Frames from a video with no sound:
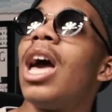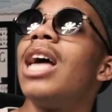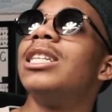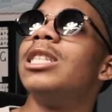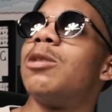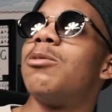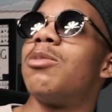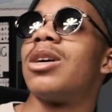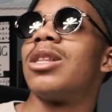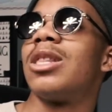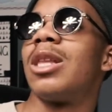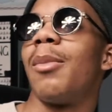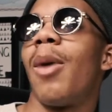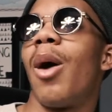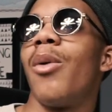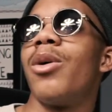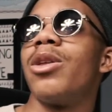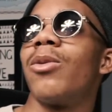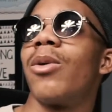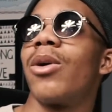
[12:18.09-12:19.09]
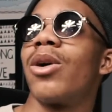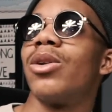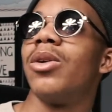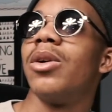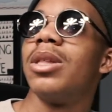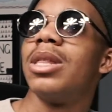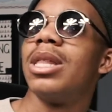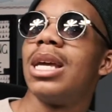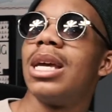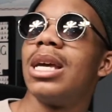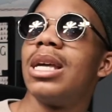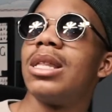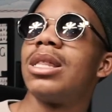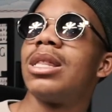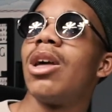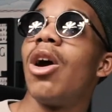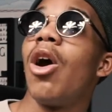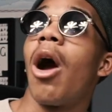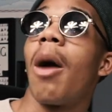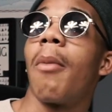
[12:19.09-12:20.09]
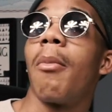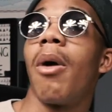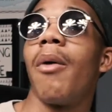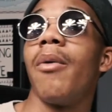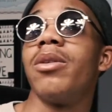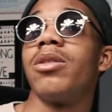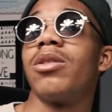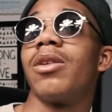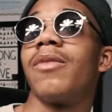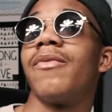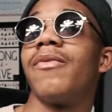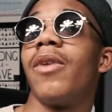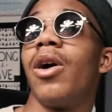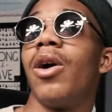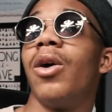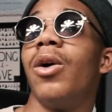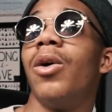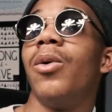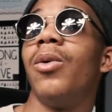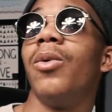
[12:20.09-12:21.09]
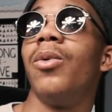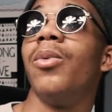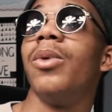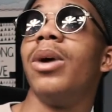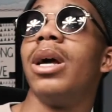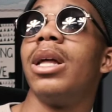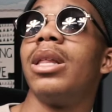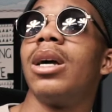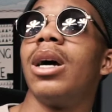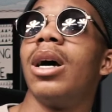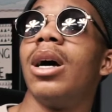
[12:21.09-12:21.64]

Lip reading: just because I'm always working on this. I'm always on the phone with